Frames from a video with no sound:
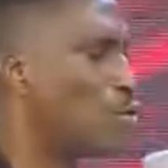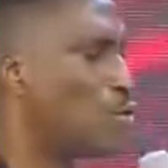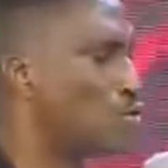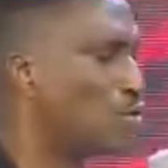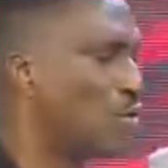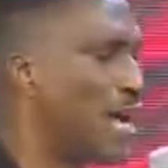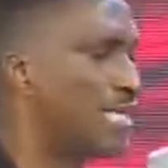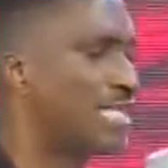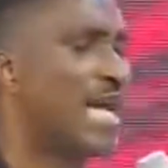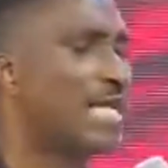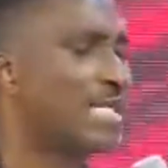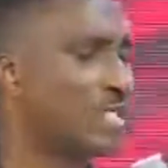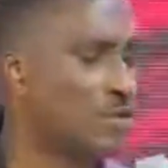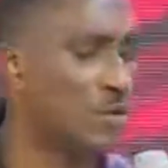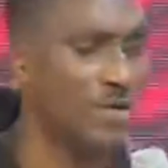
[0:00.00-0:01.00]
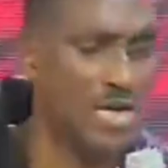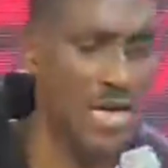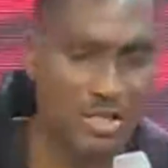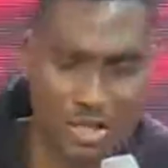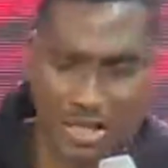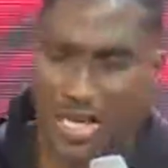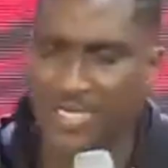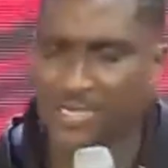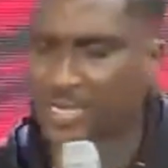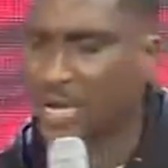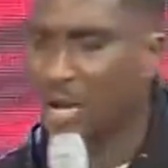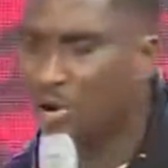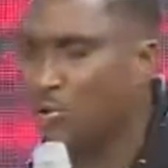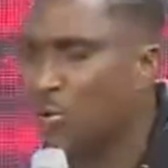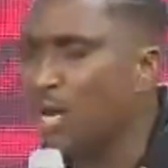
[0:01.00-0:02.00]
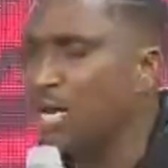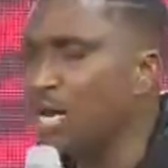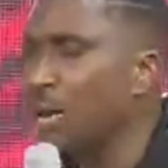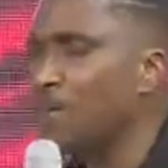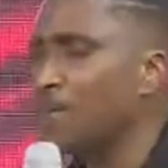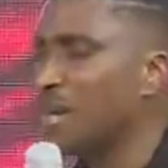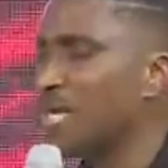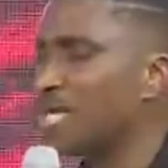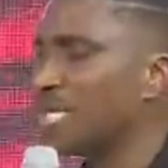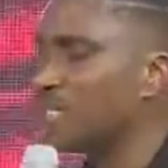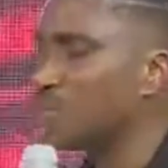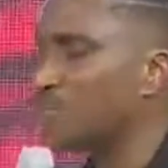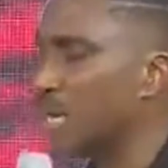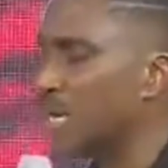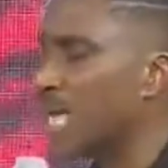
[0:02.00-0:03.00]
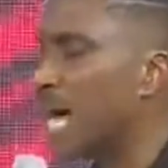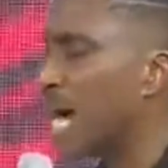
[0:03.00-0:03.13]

whose right hand is on their chest, quickly pray this prayer